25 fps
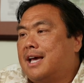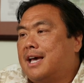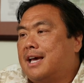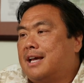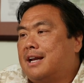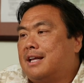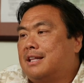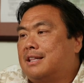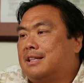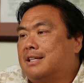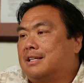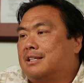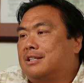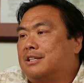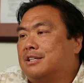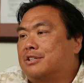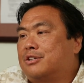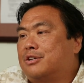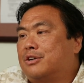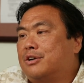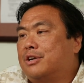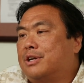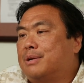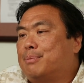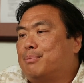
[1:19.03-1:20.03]
And I think the
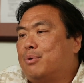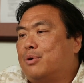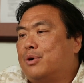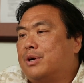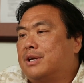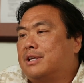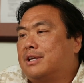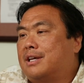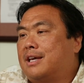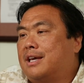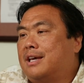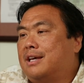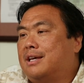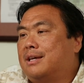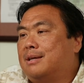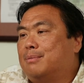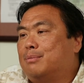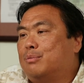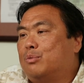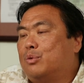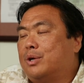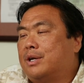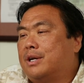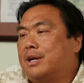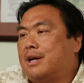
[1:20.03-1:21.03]
turning point
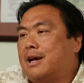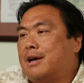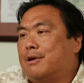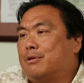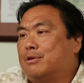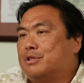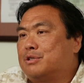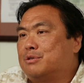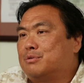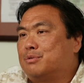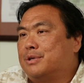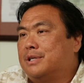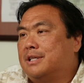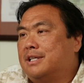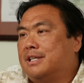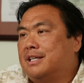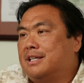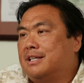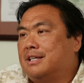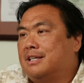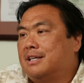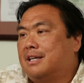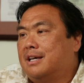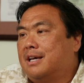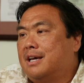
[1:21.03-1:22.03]
came when I was
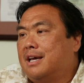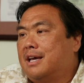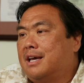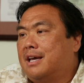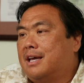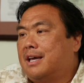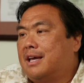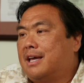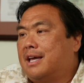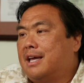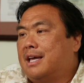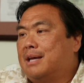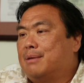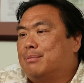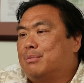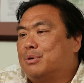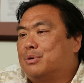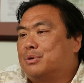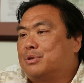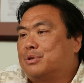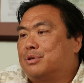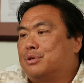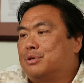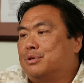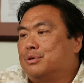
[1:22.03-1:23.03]
really
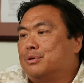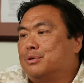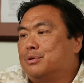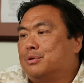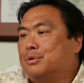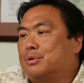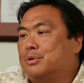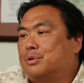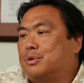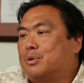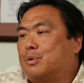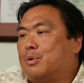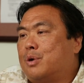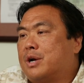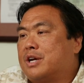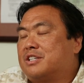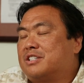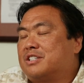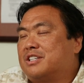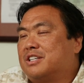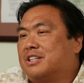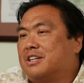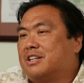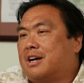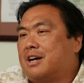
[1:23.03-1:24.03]
able to
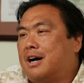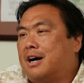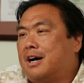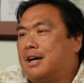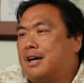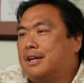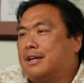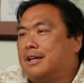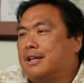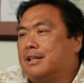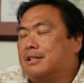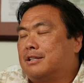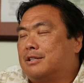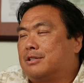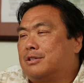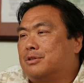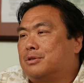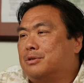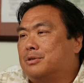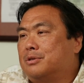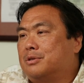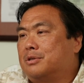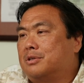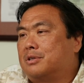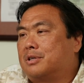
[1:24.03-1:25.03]
question God and
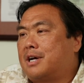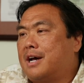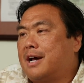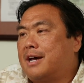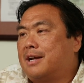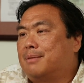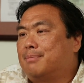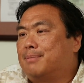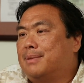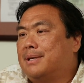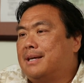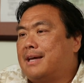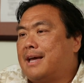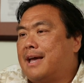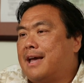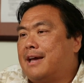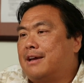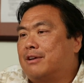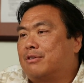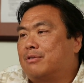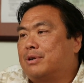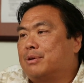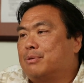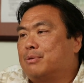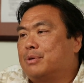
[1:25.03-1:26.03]
to kind of be
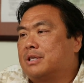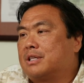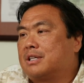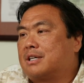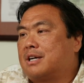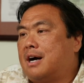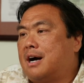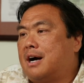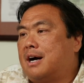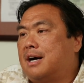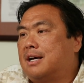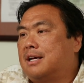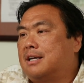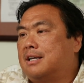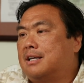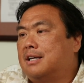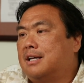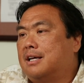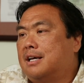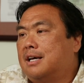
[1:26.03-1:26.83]
angry with God.